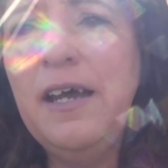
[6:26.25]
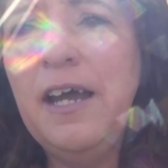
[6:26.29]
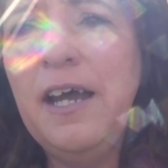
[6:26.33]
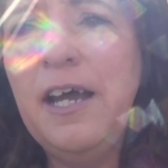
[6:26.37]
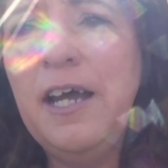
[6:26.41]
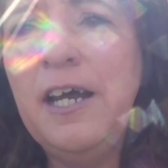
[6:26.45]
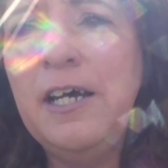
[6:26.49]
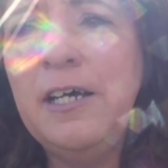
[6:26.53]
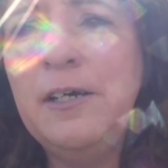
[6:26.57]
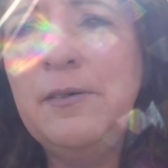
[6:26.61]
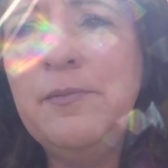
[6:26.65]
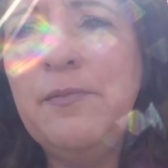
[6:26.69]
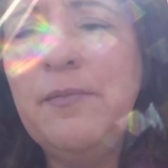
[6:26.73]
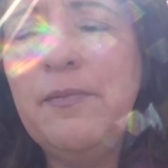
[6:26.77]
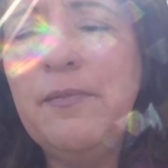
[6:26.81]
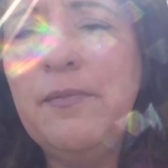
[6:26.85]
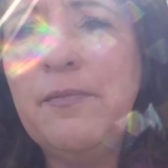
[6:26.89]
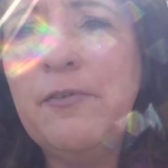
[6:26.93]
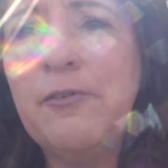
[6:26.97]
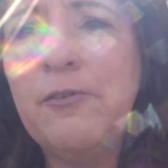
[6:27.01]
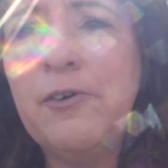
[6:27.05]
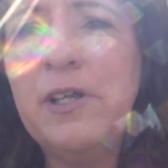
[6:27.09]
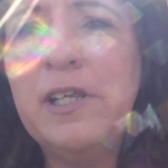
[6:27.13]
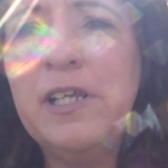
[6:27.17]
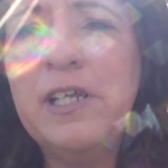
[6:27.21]
Um,
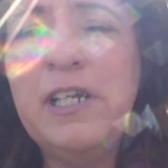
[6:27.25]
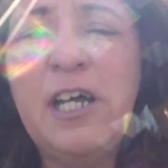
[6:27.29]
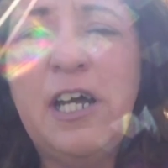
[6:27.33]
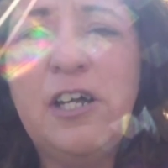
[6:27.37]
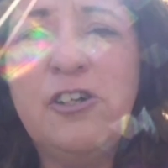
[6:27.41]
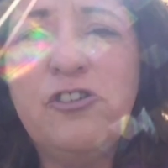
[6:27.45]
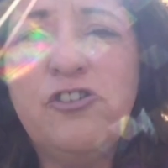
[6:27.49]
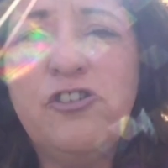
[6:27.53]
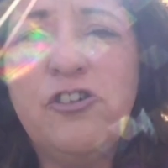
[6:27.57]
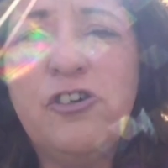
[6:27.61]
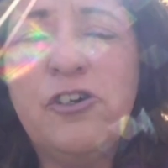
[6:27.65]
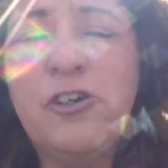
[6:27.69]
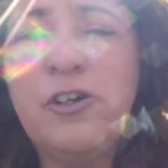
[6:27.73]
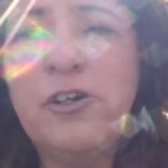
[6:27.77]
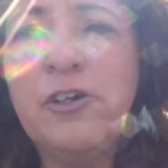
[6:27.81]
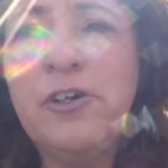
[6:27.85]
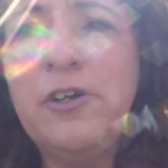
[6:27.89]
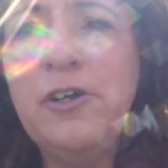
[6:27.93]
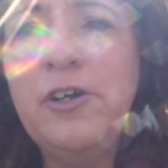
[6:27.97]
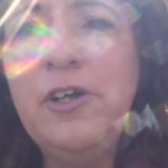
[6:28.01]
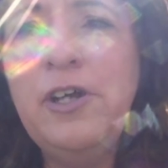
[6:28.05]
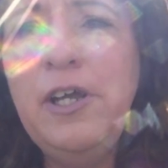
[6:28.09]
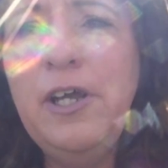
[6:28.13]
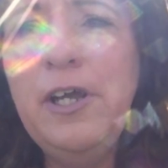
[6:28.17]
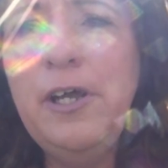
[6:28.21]
I'm really not sure.
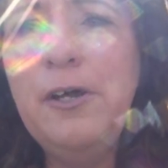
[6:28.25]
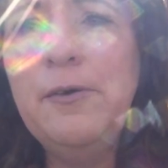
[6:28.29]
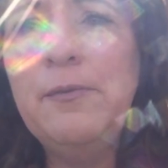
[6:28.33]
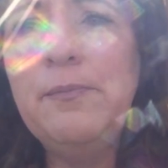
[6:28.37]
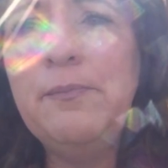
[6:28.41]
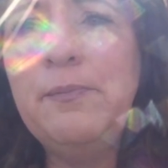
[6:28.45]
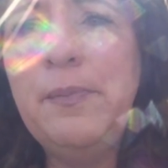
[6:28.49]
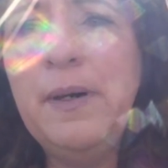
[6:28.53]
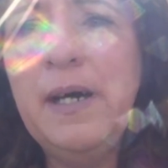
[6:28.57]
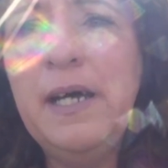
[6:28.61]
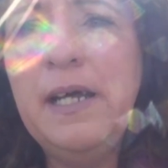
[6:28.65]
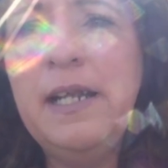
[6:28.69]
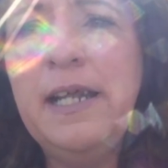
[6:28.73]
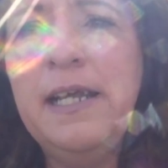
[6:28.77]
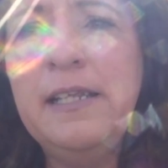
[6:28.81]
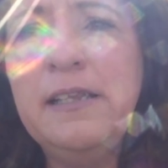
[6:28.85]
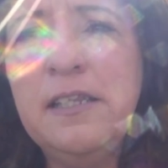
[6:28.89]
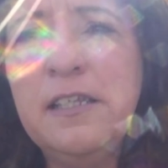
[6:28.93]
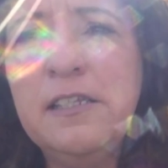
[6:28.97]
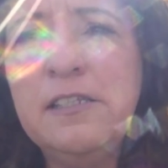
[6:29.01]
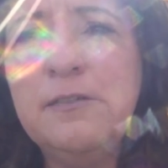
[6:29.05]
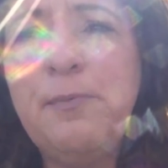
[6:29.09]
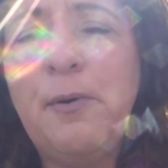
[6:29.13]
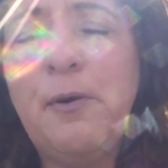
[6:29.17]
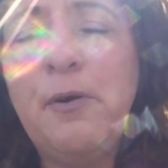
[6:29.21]
But at
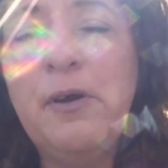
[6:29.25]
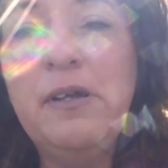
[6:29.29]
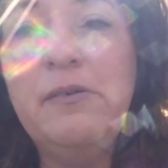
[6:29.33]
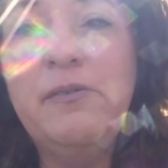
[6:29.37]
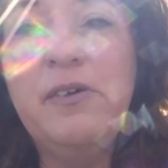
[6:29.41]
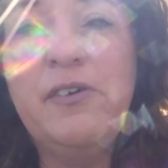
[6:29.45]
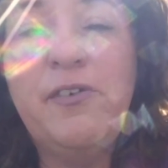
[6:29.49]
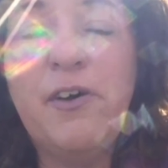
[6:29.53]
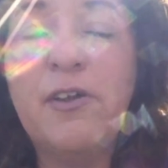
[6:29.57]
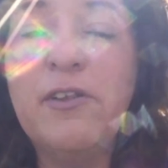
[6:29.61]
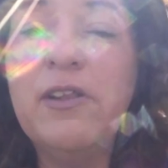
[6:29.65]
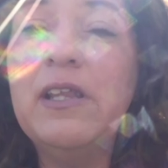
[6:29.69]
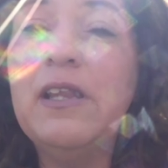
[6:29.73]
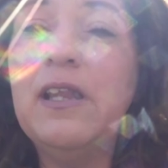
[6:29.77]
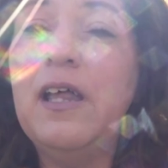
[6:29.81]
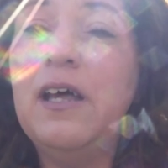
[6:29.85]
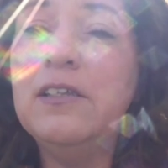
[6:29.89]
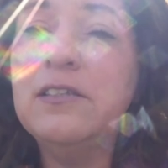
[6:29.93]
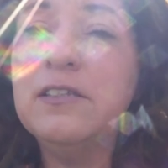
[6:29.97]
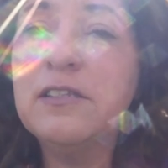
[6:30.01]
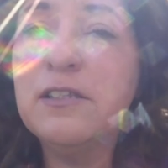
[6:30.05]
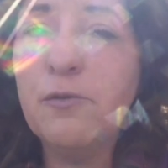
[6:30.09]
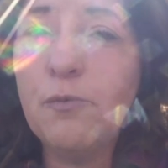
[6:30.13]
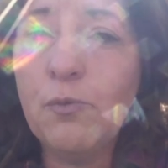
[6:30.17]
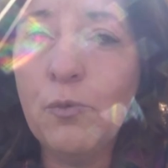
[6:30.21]
this point, we've only
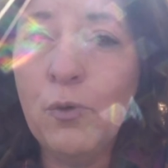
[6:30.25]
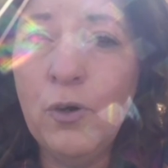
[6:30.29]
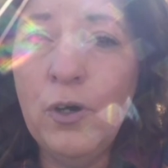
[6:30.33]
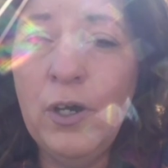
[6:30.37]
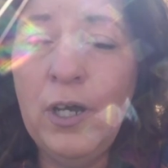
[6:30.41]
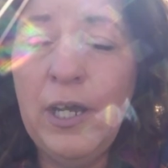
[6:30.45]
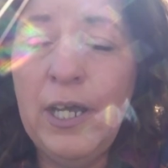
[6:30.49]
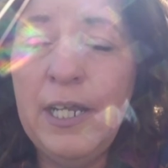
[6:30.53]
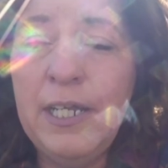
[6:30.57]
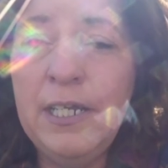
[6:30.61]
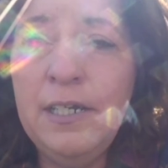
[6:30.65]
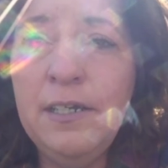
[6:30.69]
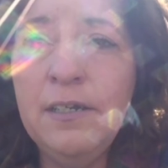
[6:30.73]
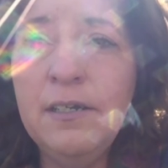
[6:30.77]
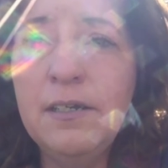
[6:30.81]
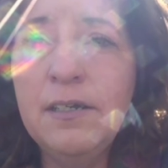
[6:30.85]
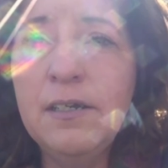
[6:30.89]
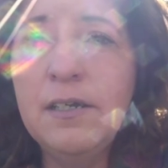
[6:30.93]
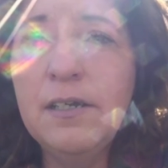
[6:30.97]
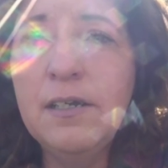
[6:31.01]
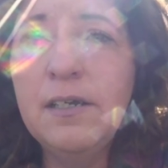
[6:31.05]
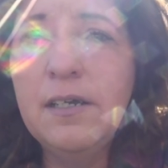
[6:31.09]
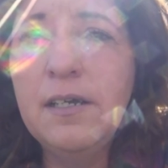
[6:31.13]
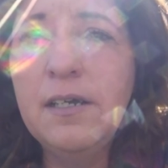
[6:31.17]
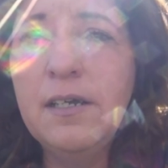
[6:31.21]
lost the one,
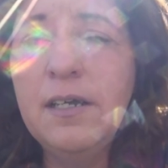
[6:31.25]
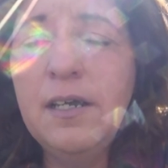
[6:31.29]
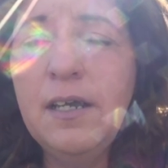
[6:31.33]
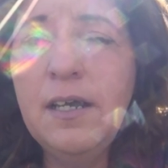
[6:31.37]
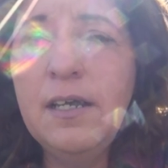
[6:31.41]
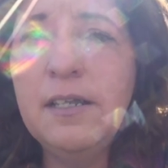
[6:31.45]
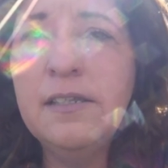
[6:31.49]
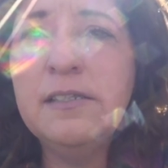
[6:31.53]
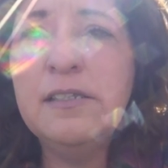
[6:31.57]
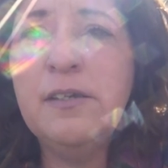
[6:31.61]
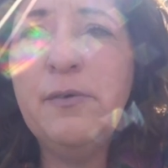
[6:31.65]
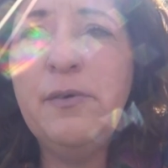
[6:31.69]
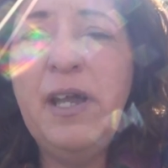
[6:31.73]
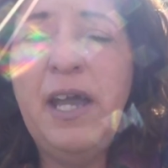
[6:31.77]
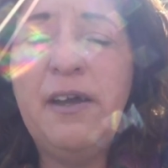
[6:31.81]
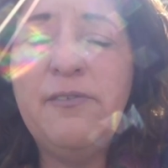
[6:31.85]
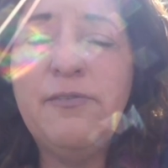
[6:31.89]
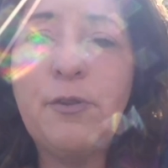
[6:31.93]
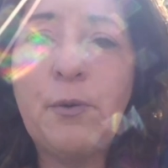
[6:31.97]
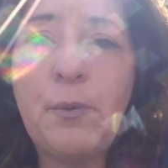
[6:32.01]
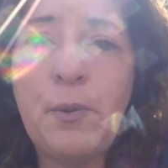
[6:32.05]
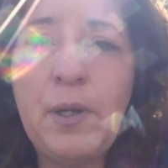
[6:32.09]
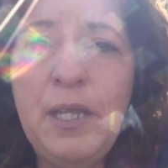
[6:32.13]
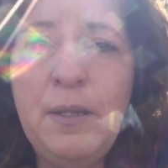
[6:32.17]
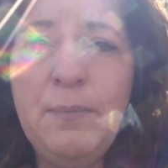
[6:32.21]
and so we have
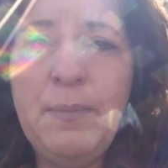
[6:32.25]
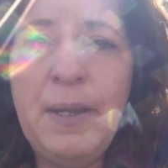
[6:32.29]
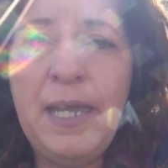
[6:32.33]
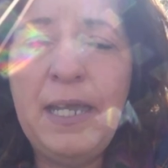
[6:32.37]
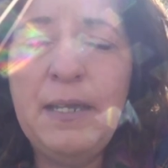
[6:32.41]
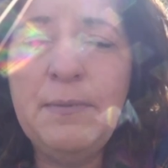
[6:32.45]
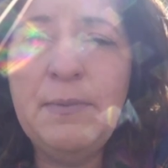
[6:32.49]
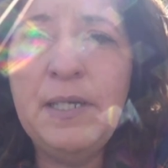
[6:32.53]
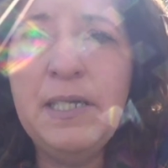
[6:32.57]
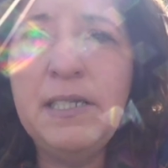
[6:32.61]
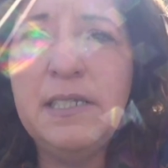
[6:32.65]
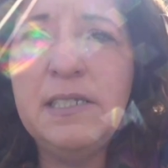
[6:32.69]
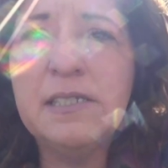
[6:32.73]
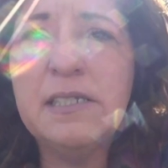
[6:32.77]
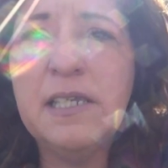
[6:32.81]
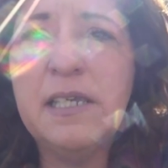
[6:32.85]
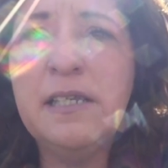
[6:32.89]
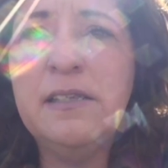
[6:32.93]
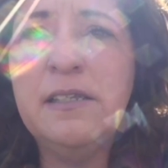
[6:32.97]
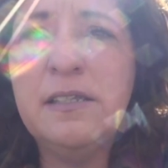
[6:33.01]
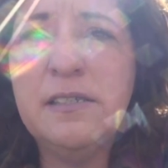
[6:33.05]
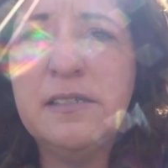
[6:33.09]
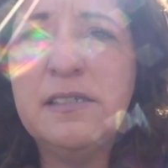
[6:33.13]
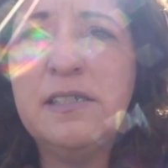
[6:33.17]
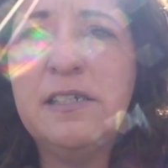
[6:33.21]
three babies,
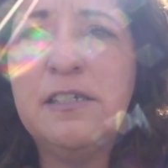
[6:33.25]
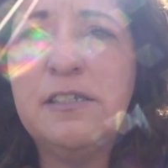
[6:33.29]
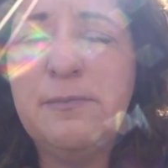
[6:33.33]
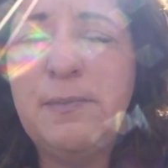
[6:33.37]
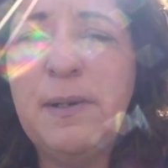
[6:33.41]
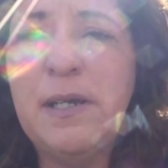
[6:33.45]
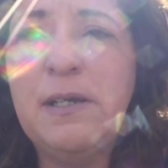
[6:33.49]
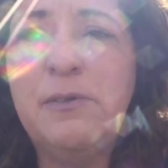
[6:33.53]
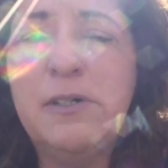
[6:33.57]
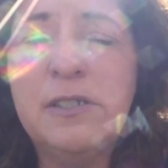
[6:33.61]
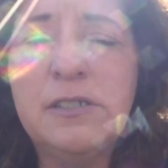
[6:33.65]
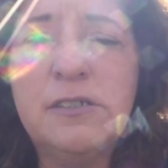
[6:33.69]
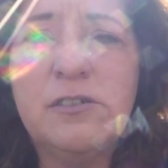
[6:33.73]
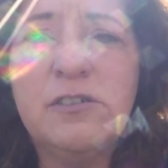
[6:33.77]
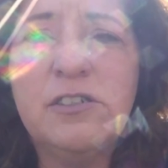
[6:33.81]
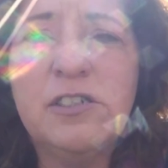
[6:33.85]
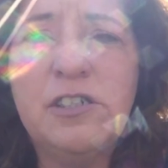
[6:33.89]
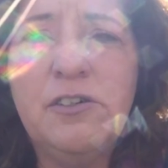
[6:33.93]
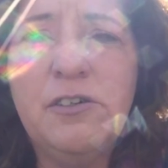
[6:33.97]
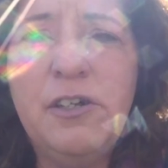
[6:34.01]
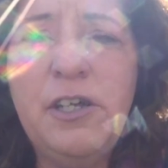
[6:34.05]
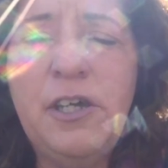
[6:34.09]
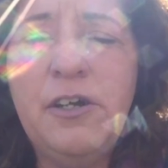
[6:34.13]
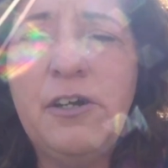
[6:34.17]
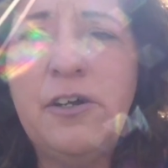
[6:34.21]
and the six big ones are
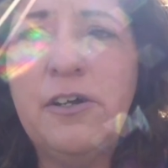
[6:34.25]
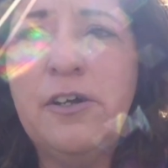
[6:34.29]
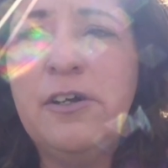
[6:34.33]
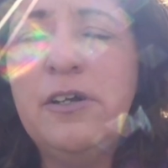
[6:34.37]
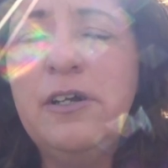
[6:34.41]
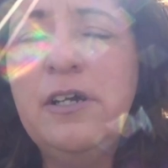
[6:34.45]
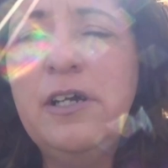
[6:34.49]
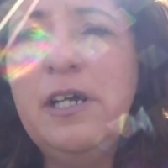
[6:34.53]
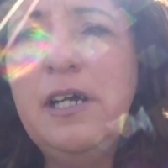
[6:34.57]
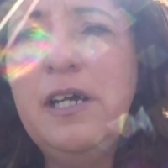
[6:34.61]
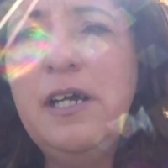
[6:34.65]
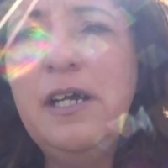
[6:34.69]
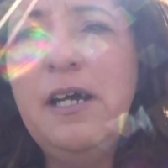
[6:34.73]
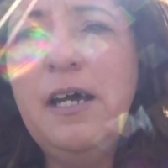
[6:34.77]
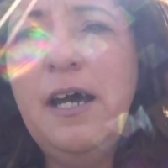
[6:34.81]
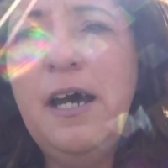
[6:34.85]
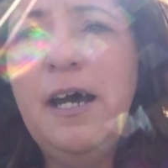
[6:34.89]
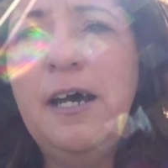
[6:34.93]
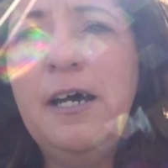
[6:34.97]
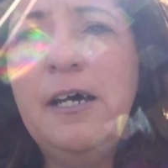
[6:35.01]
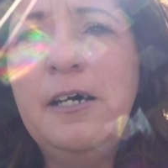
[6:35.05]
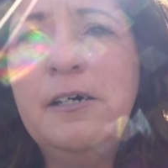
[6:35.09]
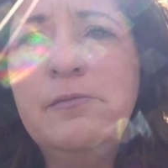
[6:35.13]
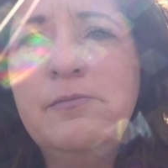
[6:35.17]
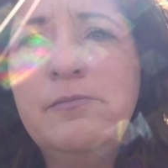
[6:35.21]
still here.
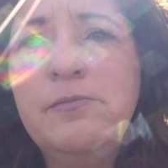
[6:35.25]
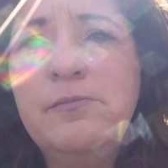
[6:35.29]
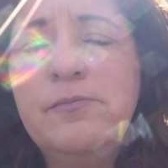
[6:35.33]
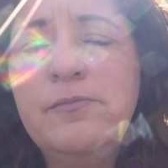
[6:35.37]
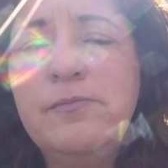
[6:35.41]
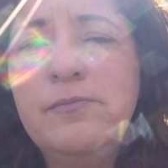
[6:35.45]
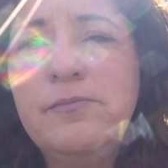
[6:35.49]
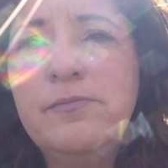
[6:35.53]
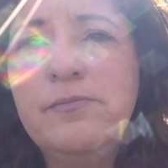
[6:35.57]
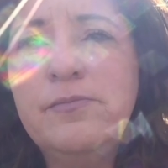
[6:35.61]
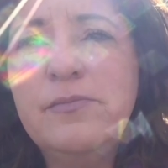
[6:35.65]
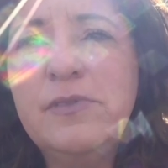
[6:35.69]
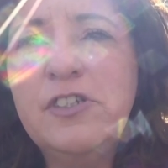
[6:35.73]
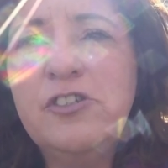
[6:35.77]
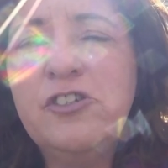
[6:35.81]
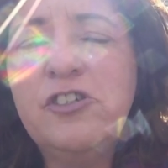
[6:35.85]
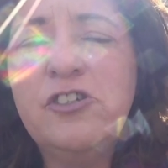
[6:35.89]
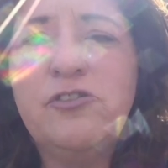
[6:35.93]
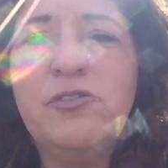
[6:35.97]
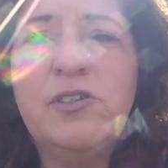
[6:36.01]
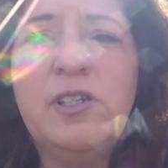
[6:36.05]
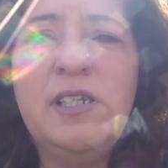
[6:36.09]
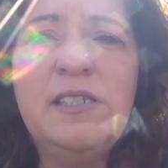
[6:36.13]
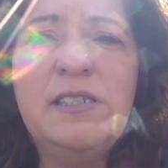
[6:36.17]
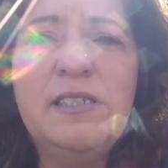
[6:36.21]
Um, it's
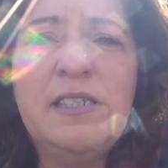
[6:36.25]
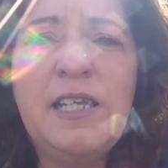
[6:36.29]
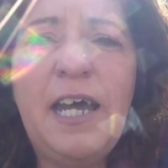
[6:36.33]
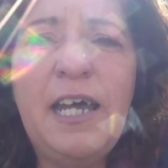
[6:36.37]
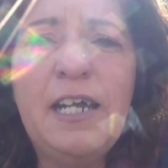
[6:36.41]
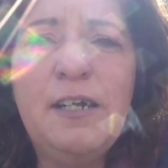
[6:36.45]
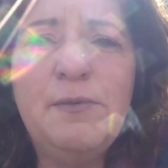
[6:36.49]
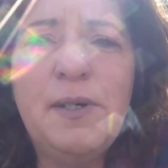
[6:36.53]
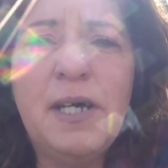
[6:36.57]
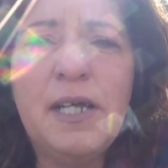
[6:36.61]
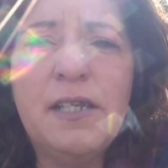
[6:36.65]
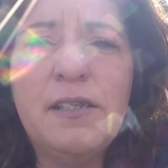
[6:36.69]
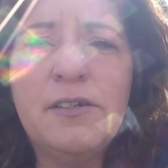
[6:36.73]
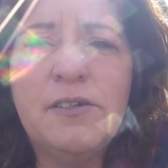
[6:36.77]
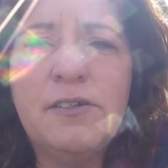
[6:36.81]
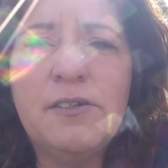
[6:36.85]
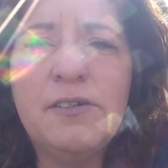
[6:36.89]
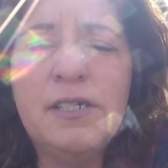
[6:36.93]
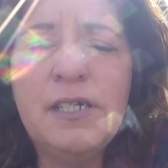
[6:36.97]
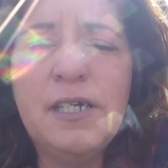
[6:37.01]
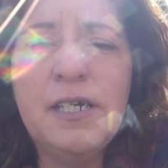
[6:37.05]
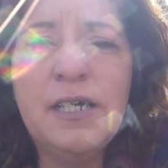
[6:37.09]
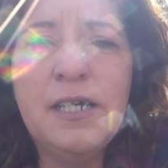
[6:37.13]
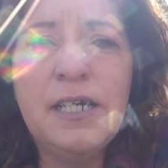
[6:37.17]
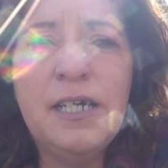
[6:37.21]
just really sad about little
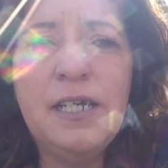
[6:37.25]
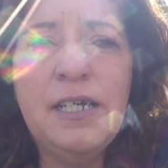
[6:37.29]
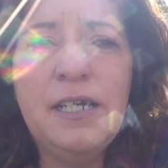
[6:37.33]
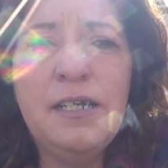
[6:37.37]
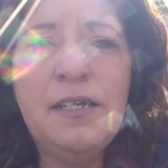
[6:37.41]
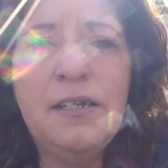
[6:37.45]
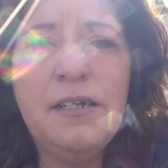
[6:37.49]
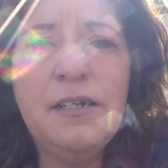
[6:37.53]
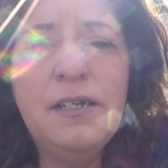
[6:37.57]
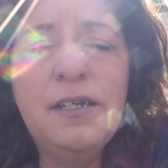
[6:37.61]
Nugget.